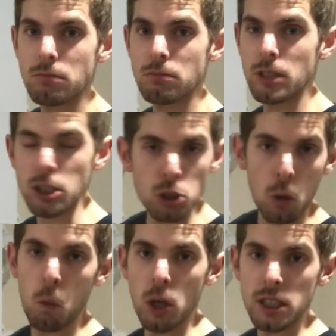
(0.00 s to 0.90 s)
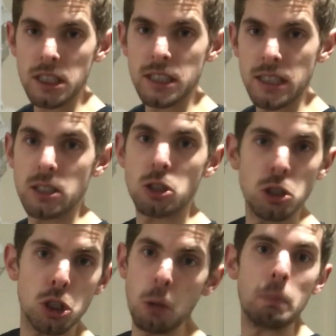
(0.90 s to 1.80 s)
That's not what this is.
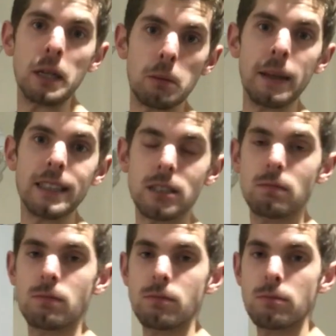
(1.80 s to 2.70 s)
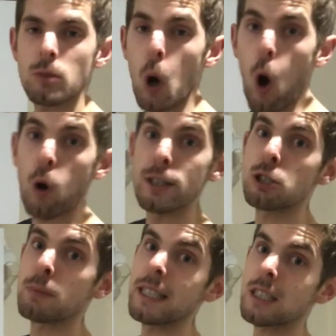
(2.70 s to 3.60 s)
No pink meat.
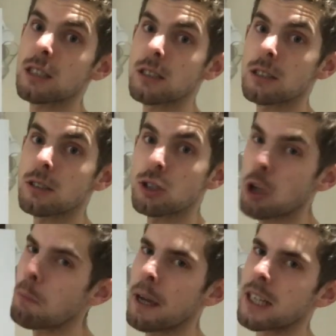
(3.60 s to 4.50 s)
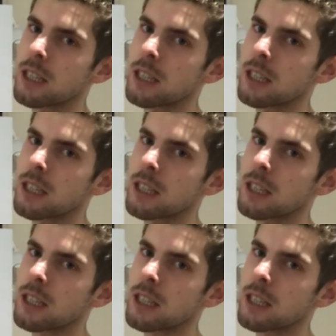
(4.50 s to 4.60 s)
Orange meat, no pink.